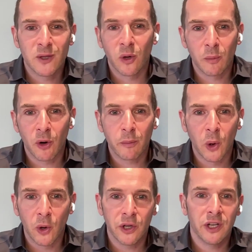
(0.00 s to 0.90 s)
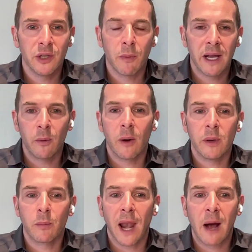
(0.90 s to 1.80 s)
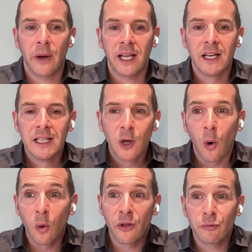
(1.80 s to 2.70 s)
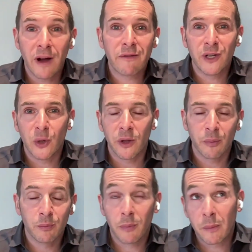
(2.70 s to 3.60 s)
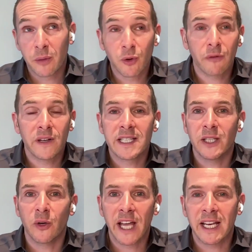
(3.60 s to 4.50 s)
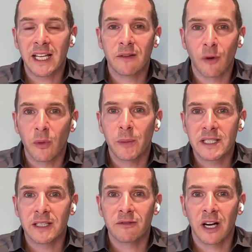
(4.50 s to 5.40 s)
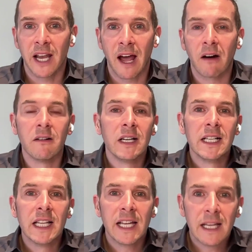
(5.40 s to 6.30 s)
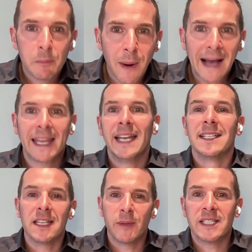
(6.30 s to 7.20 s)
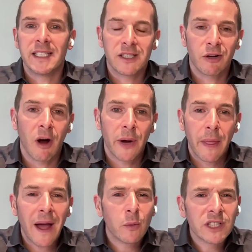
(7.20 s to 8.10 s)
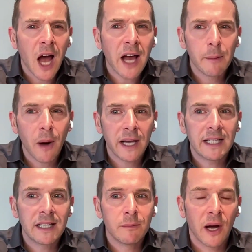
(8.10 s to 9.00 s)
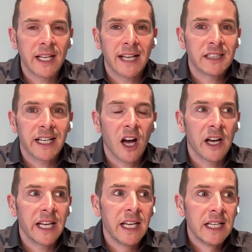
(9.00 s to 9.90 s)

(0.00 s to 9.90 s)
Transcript: all the more important. And you may well be plowing all of the revenue and maybe the profits that you're getting from the business right now back into the business to grow it. And that was kind of my case. Like time